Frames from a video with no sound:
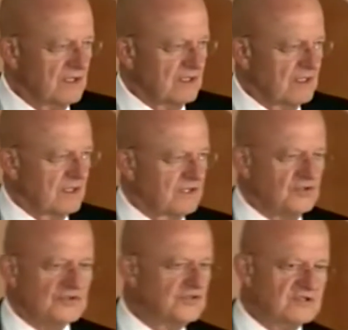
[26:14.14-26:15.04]
And I
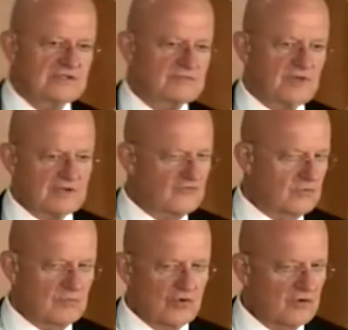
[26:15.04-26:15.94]
use this
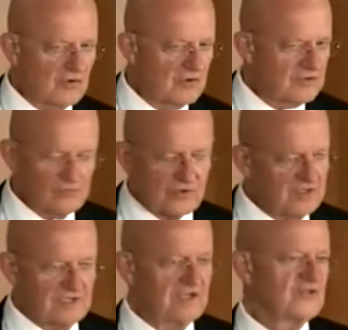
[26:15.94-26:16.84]
metaphor more than
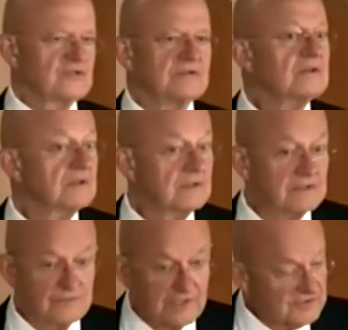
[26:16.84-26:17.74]
one occasion.
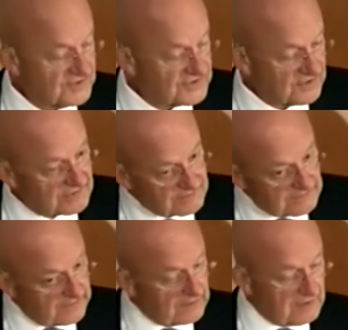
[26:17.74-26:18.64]
Well, I just said,
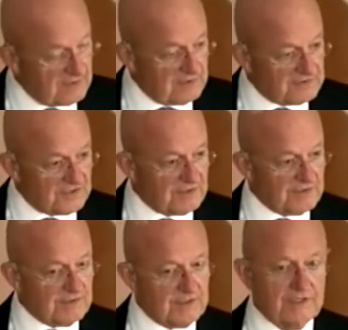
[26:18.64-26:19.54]

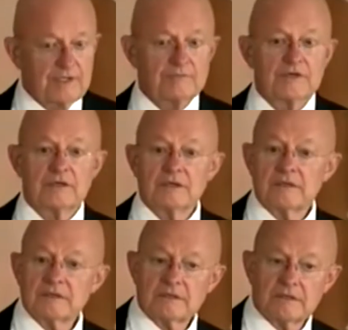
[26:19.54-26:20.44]
Senator,
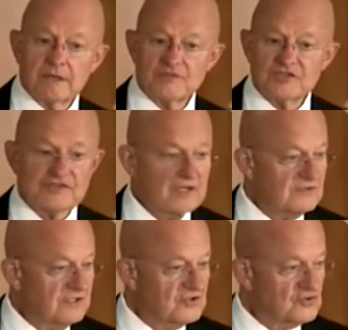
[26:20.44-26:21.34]
I'm just
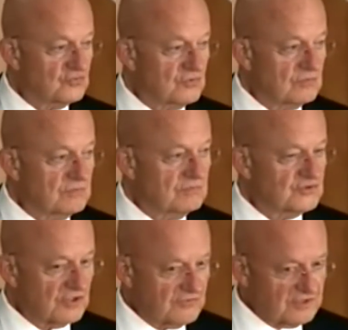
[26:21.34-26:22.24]
down the engine room,
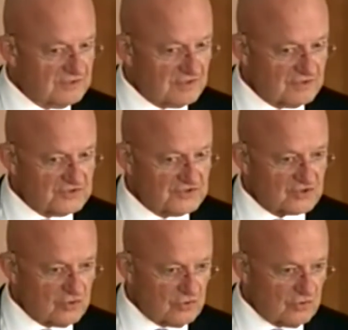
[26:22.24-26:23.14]
shoveling intelligence
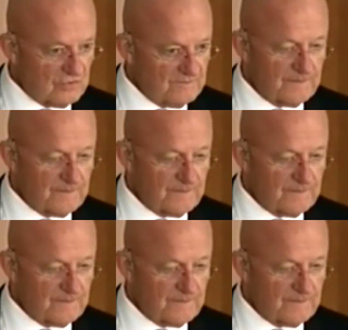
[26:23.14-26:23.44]
coal.